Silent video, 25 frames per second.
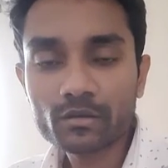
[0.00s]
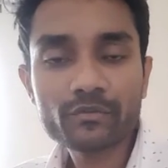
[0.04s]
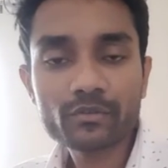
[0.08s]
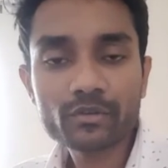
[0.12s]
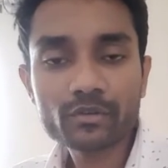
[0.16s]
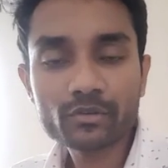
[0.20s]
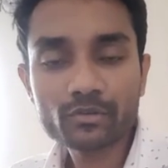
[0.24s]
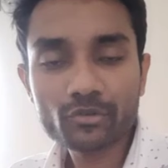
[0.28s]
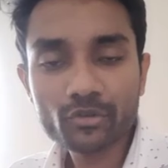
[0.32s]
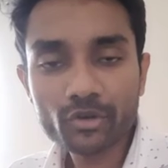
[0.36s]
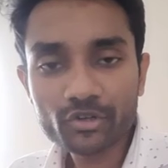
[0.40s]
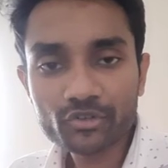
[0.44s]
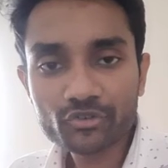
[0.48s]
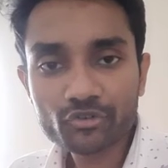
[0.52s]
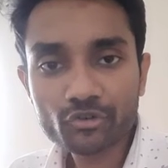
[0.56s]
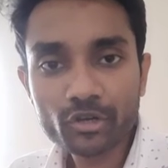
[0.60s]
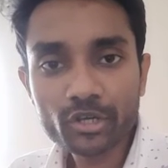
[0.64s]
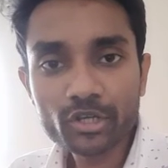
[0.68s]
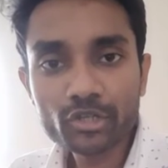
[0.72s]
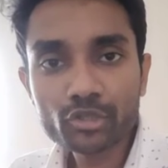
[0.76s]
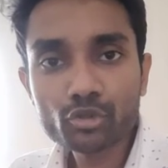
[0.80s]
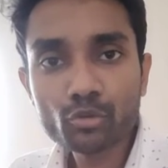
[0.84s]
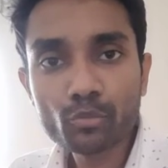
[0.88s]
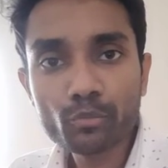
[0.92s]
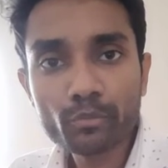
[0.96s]
You are
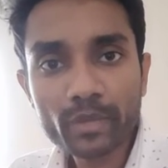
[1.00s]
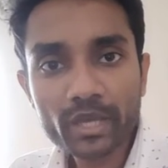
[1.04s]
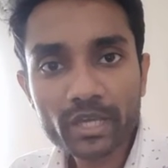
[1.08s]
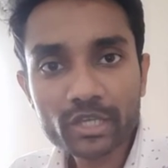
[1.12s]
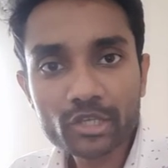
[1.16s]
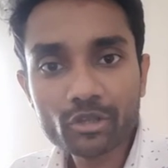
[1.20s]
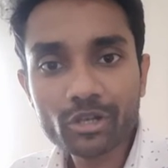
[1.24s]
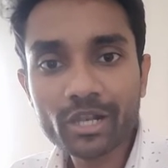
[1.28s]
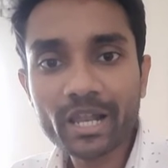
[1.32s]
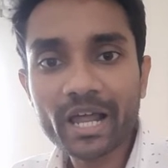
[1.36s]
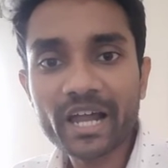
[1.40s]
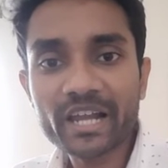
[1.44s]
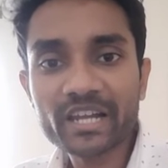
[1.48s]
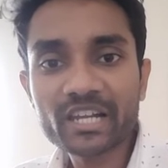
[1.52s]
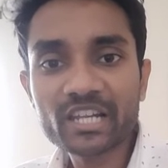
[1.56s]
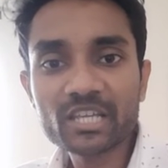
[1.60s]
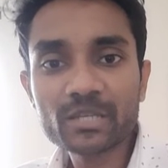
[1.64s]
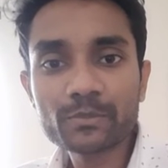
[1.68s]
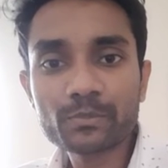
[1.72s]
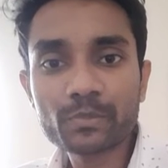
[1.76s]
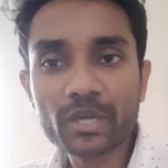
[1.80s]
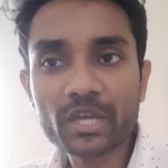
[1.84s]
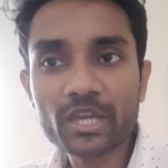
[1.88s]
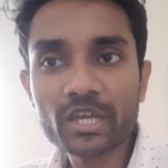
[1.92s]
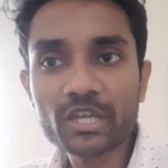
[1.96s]
trying to make your
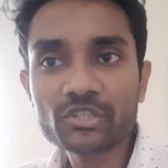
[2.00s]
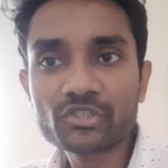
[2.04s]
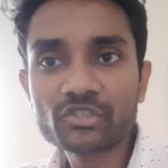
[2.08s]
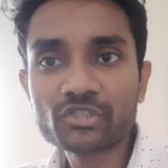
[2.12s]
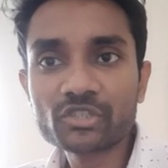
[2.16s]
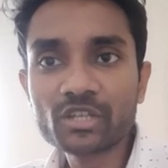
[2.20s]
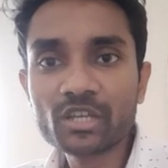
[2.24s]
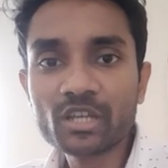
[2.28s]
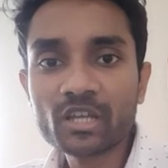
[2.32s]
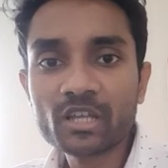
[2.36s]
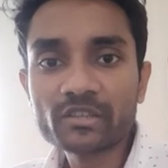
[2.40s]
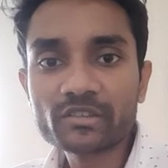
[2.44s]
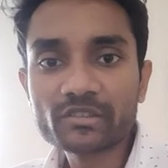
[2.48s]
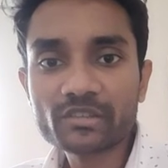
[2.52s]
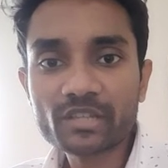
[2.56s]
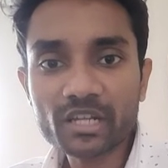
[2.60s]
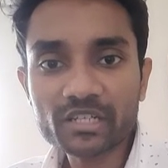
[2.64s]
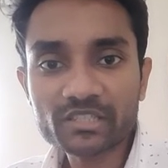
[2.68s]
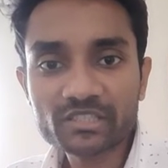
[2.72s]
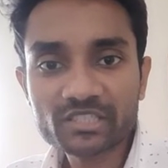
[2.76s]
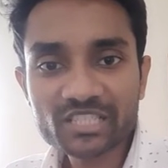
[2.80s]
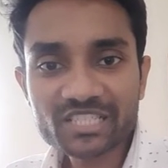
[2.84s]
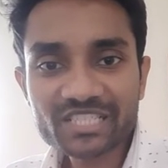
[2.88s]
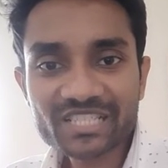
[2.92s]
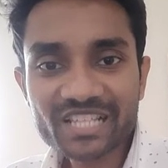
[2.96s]
landing page
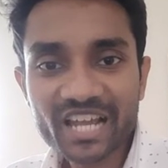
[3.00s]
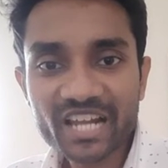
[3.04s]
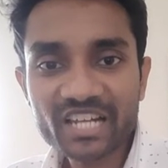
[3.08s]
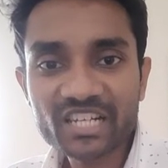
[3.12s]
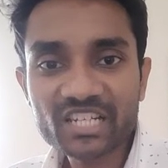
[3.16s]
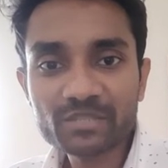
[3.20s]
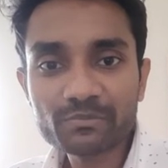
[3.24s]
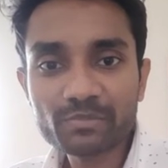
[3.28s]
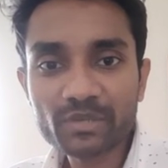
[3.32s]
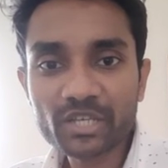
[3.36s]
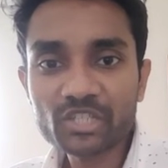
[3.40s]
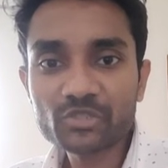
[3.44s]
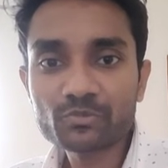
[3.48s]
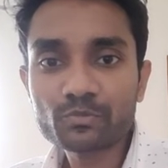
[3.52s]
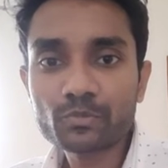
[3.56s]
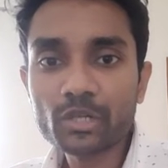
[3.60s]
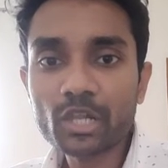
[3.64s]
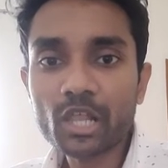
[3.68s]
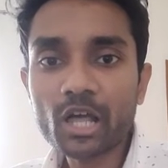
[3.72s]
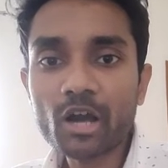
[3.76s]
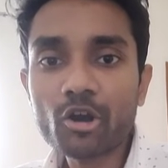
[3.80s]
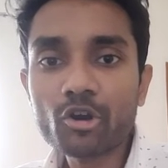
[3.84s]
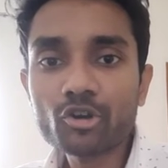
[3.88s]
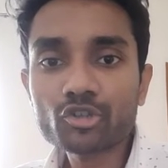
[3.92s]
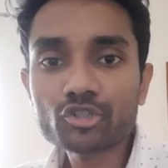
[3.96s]
that this landing page
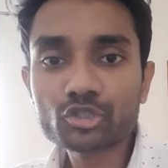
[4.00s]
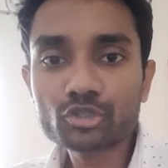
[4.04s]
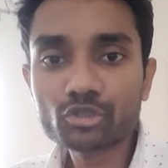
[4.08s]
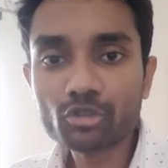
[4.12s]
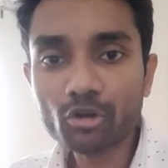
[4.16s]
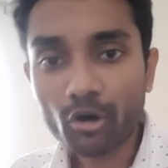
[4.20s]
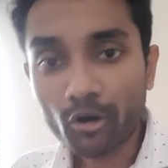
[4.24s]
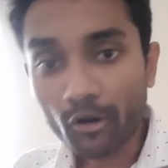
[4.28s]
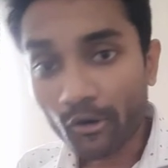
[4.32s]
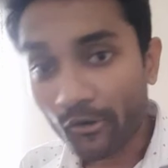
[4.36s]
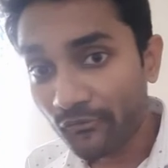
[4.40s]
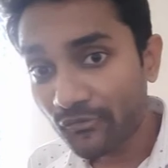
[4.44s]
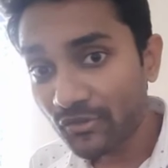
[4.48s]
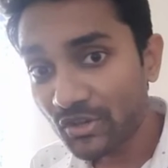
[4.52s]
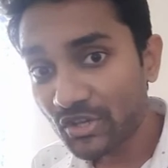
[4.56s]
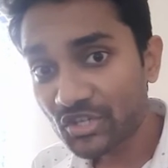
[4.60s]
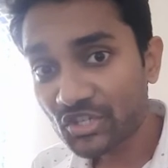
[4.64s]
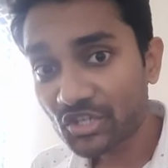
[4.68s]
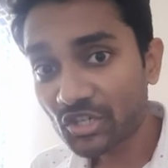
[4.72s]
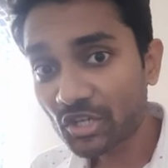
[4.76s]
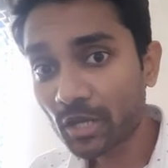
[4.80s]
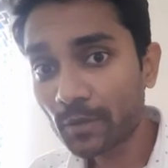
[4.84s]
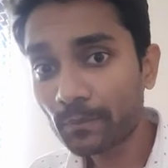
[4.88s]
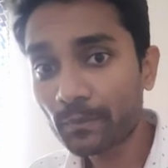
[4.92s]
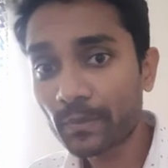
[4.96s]
belongs to the
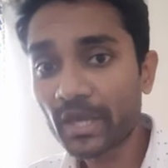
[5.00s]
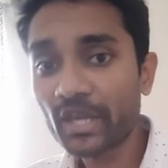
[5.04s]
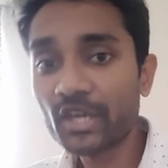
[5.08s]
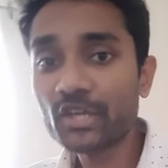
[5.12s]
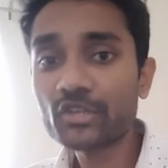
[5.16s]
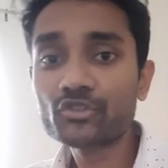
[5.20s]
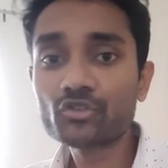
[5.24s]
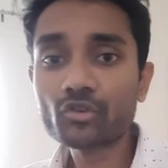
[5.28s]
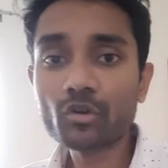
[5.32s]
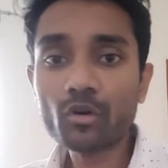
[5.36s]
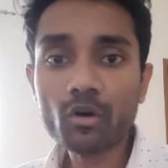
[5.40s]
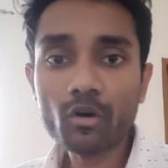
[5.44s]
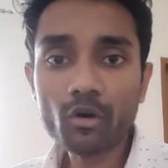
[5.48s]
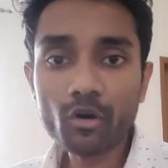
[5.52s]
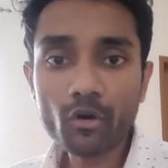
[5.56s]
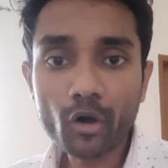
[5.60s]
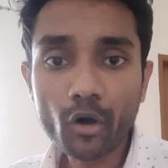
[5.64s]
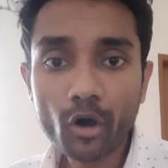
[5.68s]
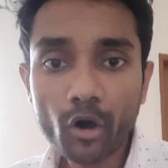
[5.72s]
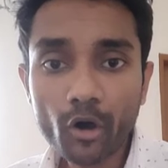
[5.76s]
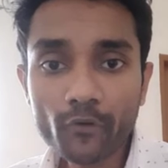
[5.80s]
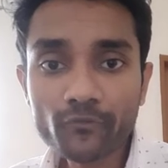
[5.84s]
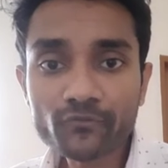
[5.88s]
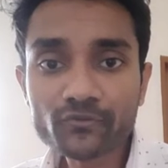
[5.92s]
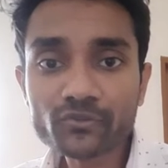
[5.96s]
official page
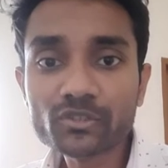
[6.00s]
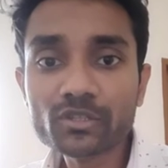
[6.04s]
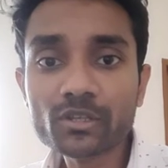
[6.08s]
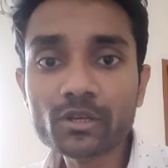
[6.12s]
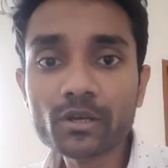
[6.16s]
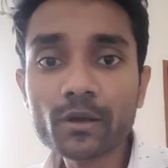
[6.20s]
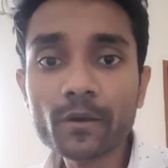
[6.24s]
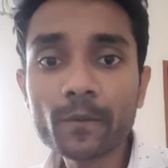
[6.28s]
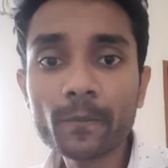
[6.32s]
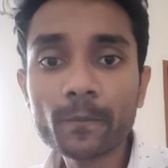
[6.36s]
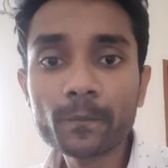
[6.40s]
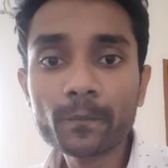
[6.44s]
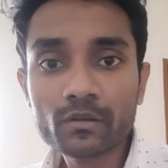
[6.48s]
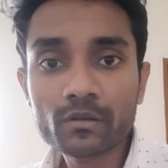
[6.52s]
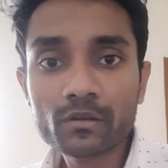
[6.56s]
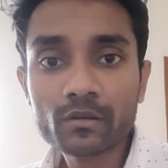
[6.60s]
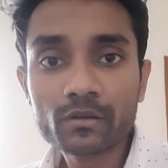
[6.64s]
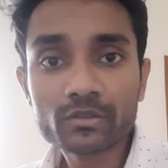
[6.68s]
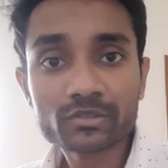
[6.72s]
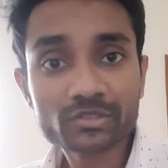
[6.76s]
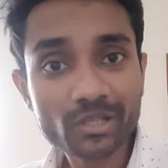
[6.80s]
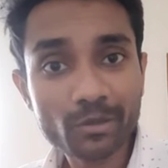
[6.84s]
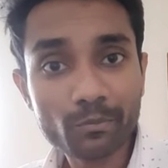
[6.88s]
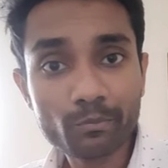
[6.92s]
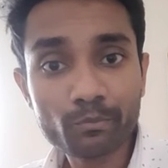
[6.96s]
of
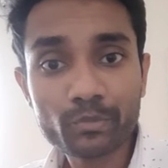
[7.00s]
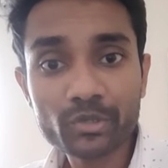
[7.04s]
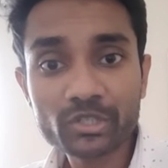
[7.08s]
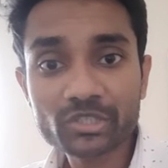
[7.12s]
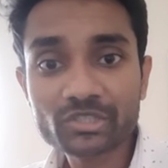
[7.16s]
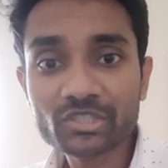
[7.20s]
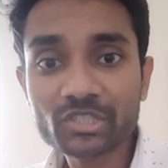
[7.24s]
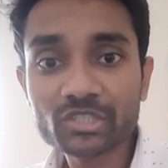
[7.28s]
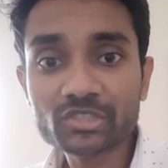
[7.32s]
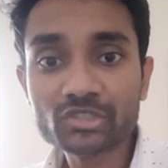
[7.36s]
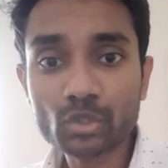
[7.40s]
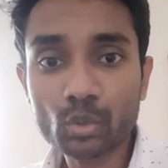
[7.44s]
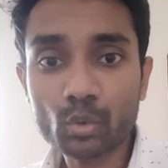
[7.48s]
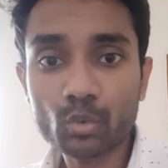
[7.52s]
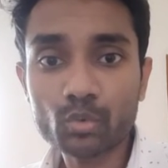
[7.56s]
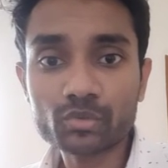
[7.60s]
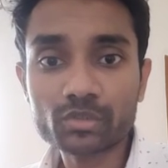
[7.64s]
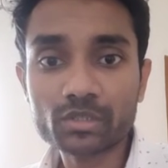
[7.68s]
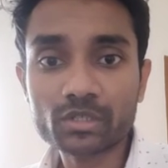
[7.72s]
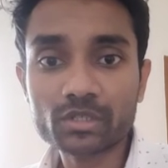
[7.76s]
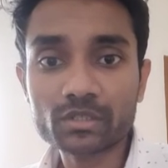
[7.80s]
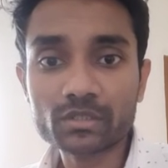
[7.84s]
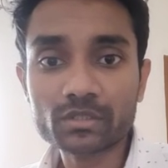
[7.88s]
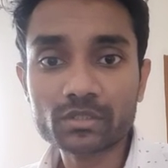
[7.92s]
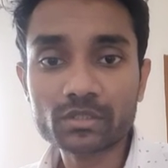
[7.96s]
some business
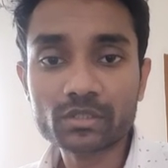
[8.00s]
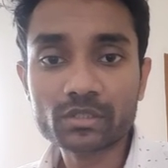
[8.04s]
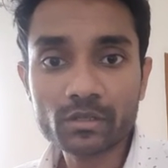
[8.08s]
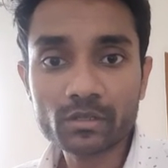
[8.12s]
owner.